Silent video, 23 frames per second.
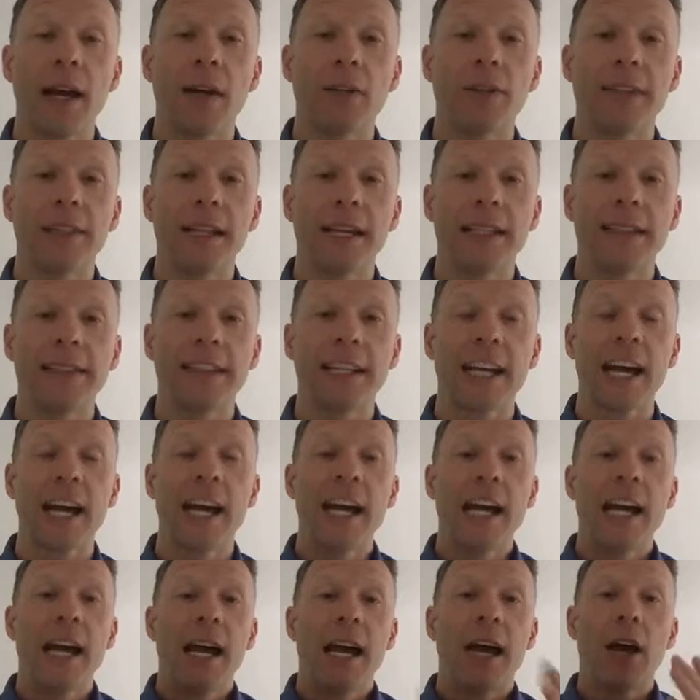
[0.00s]
how to get into
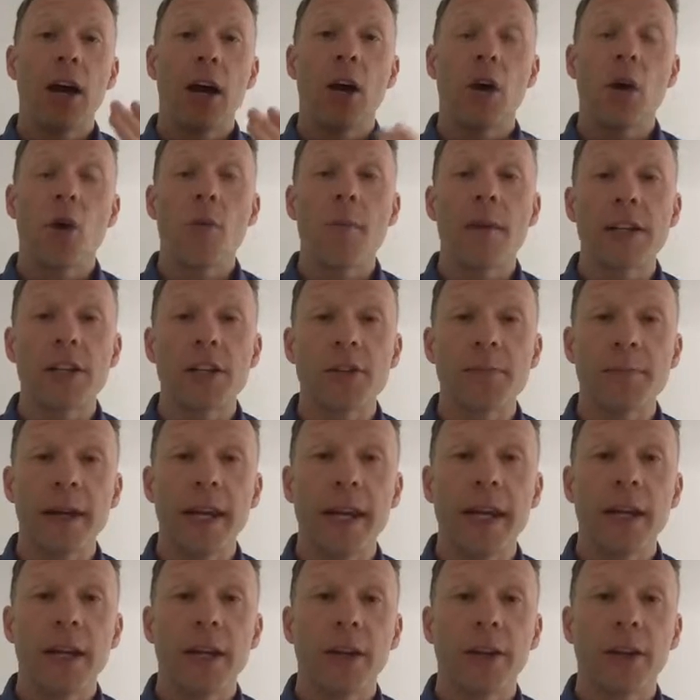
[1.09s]
that, or message
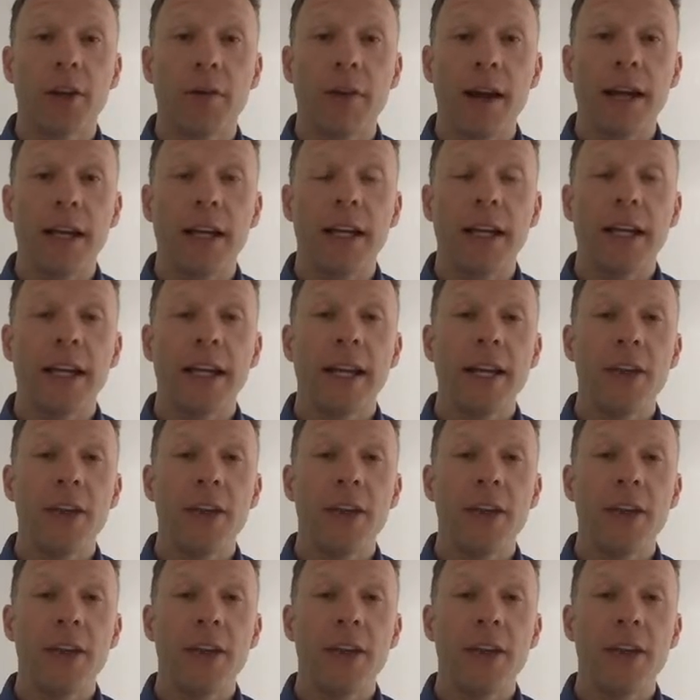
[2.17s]
me directly.